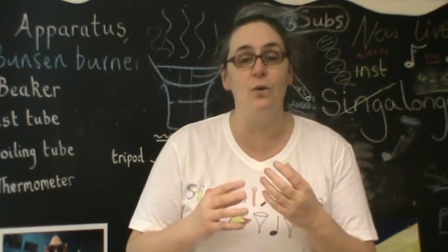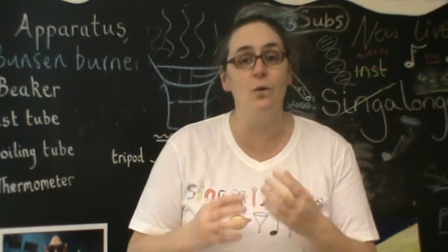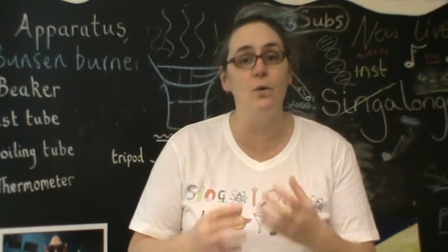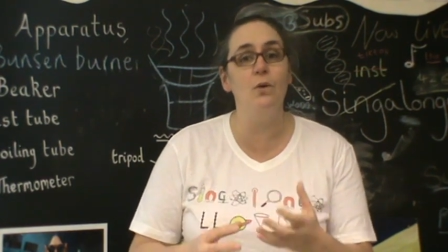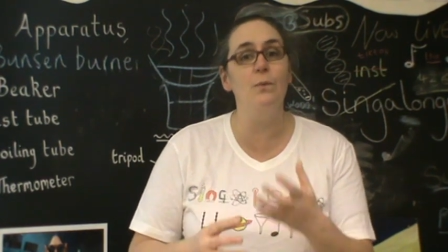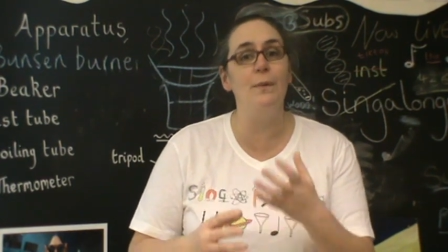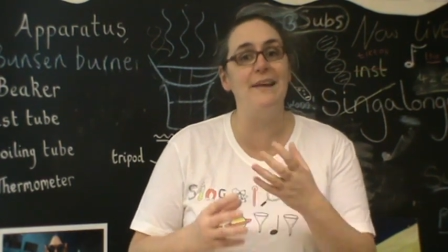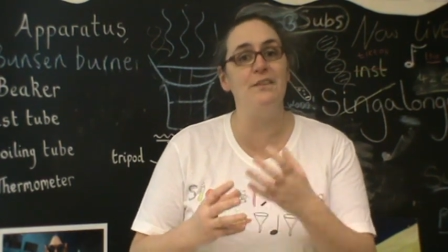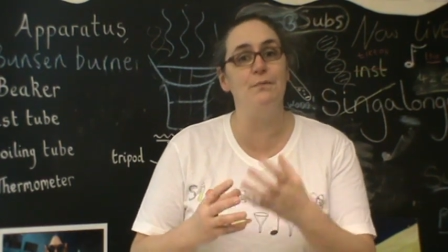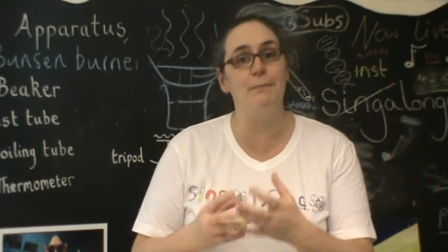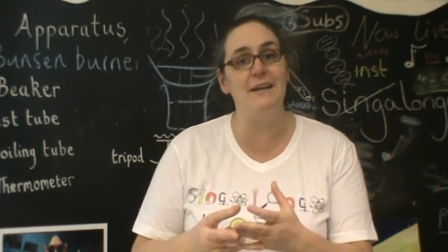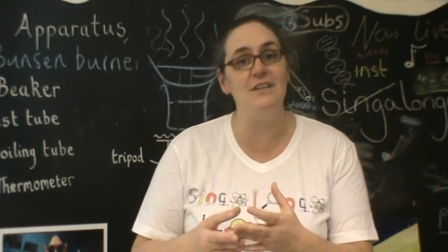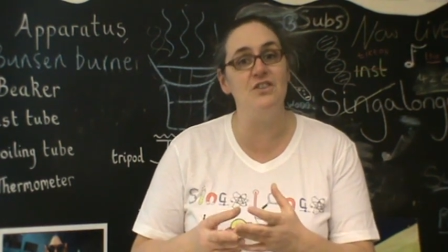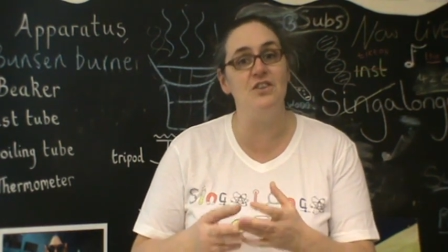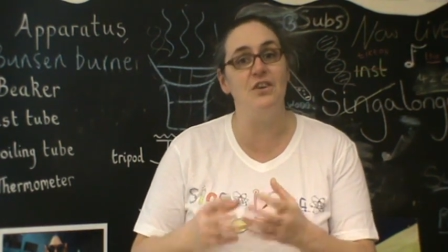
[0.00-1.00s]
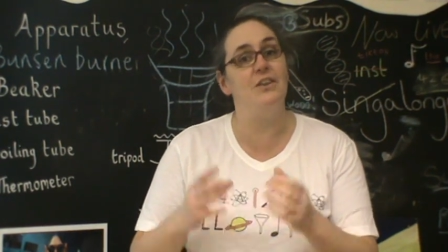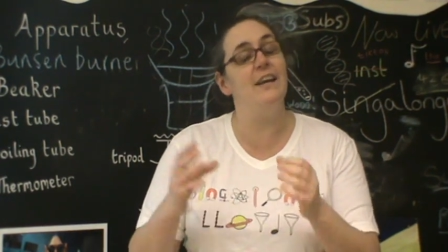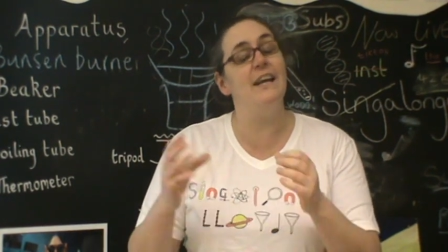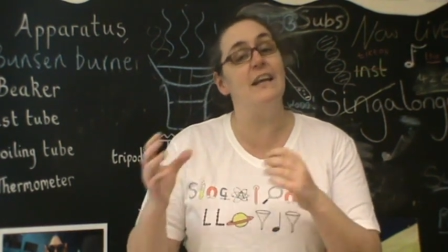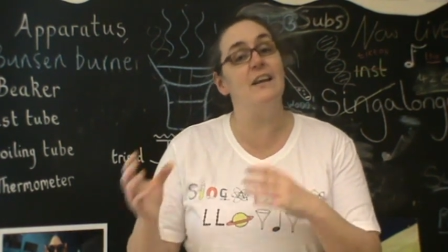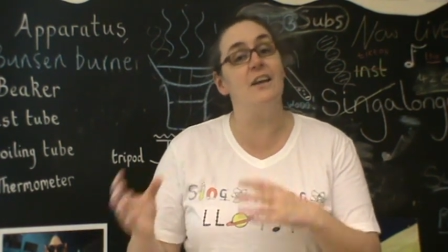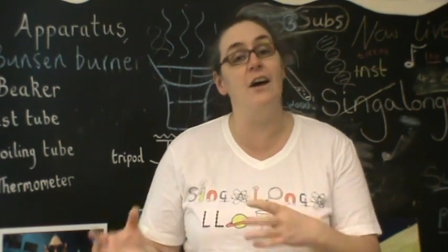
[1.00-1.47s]
always mention that
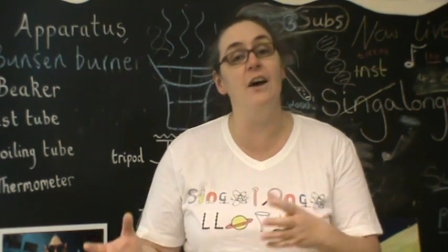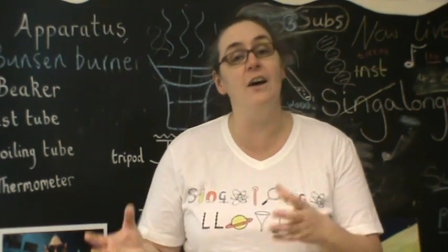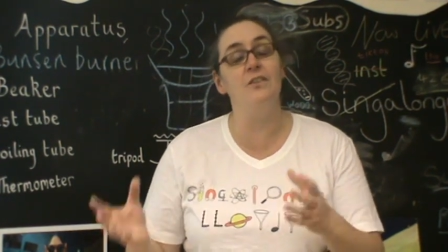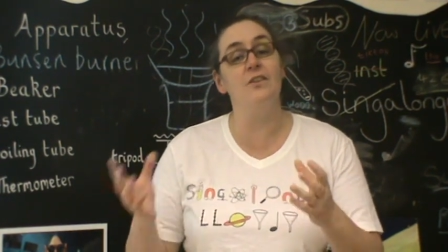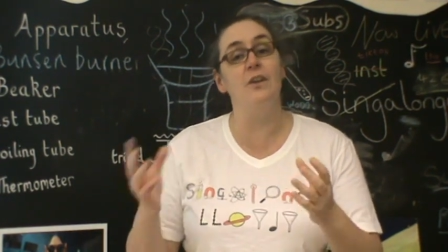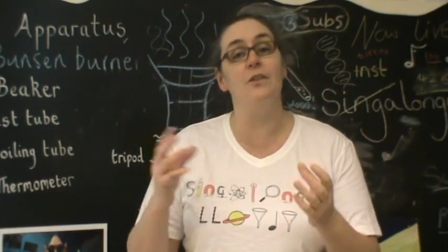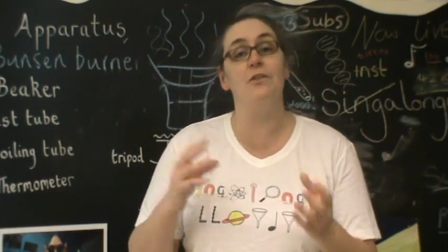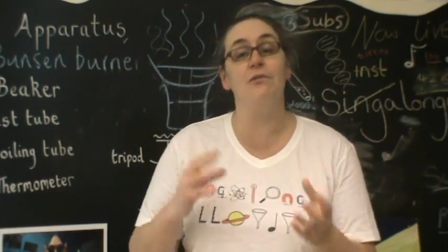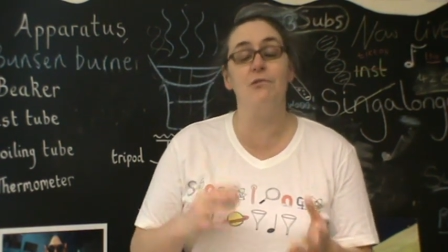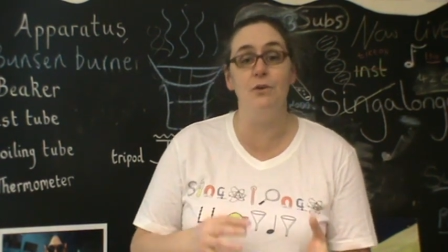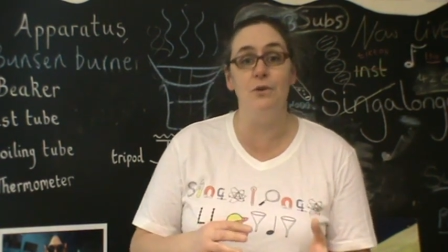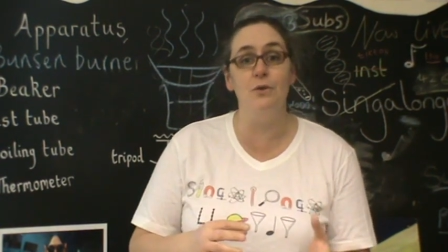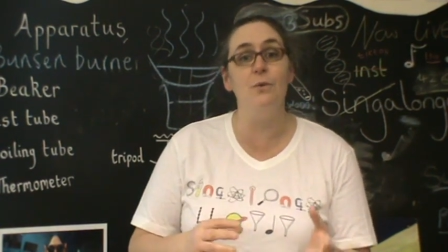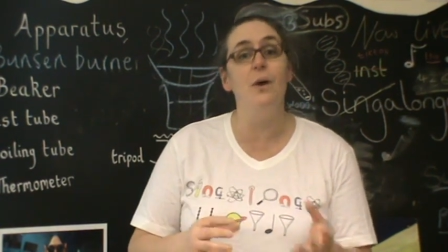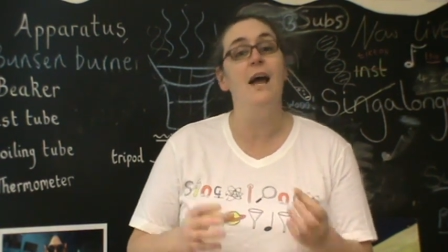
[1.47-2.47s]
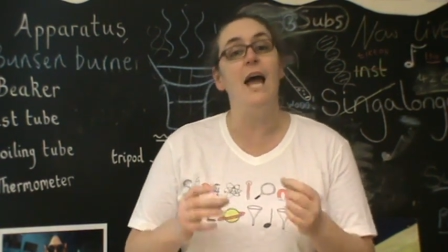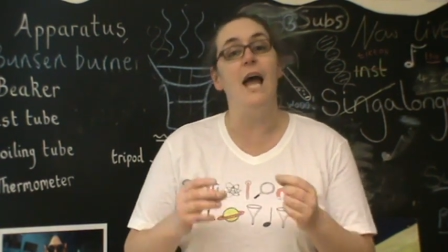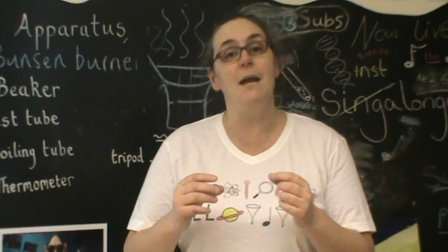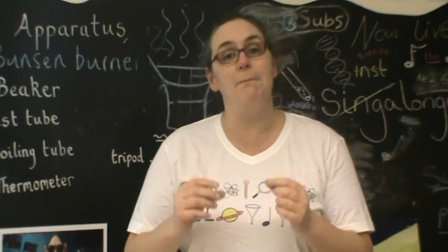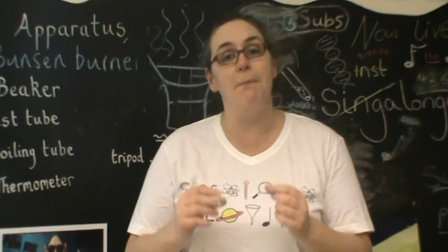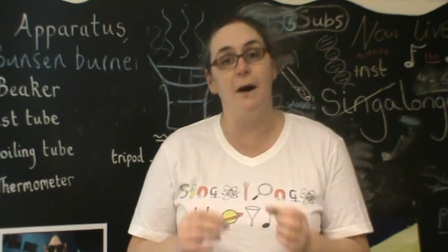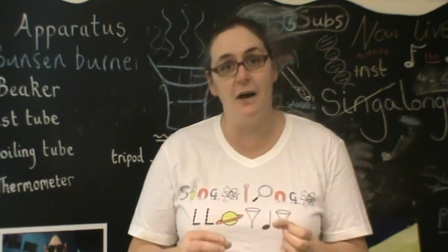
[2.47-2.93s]
it occurs through
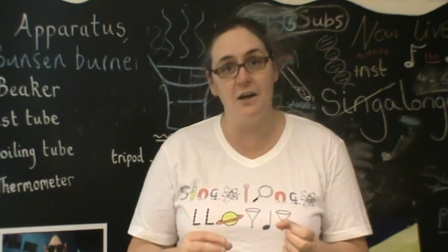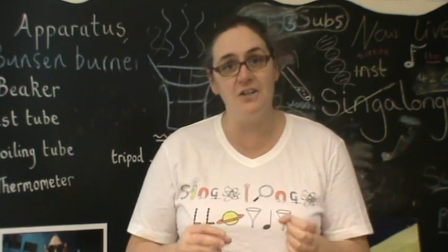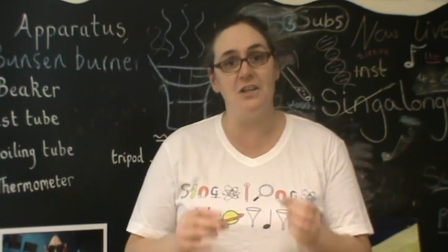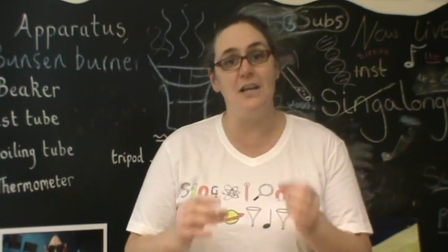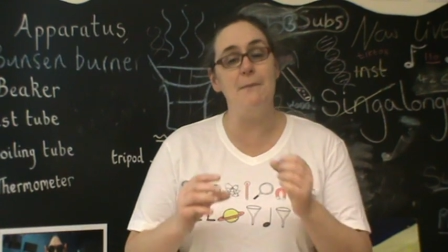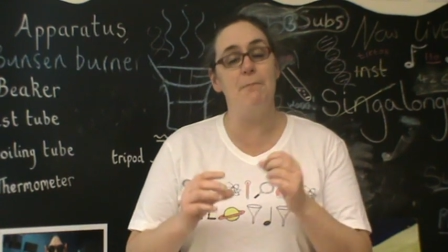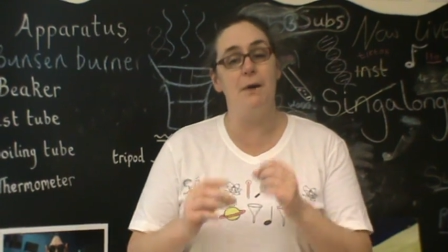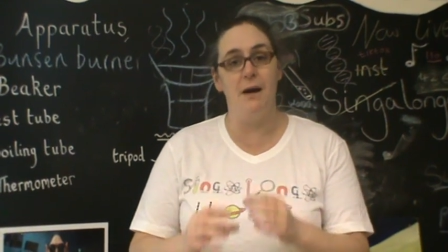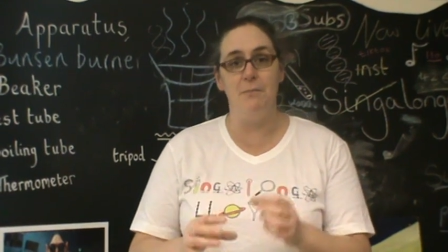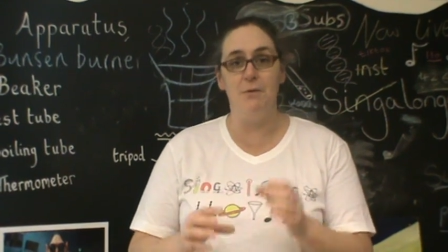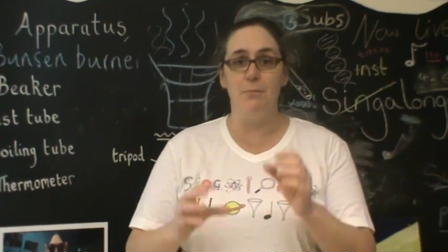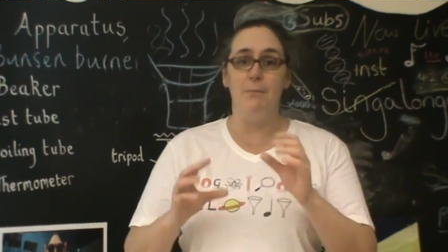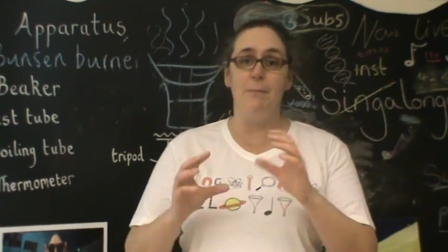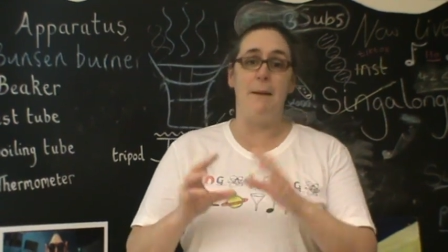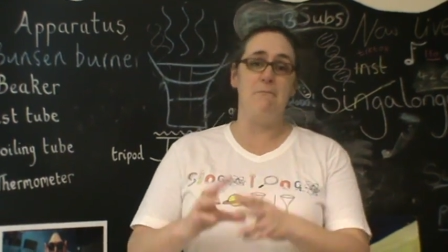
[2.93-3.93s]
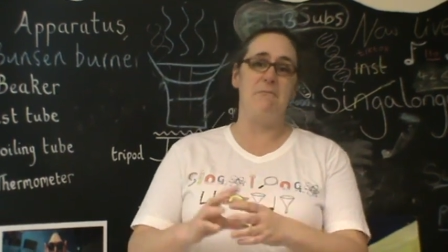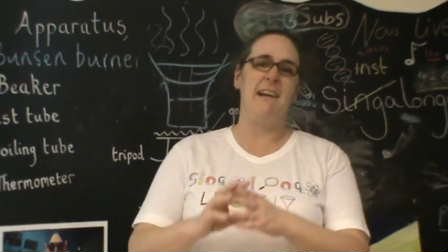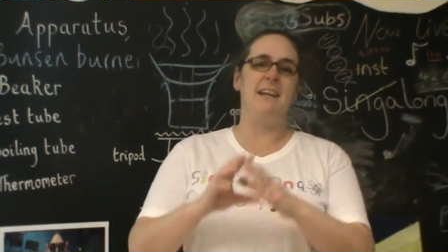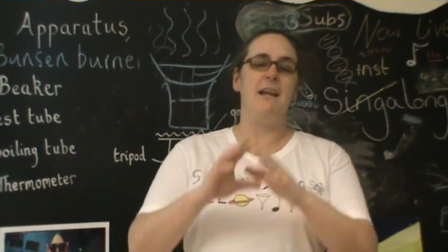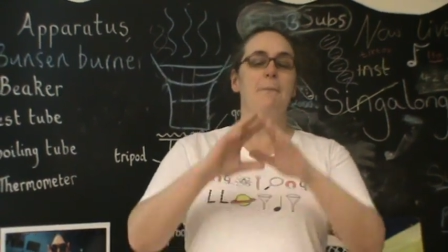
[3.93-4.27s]
a partially permeable membrane,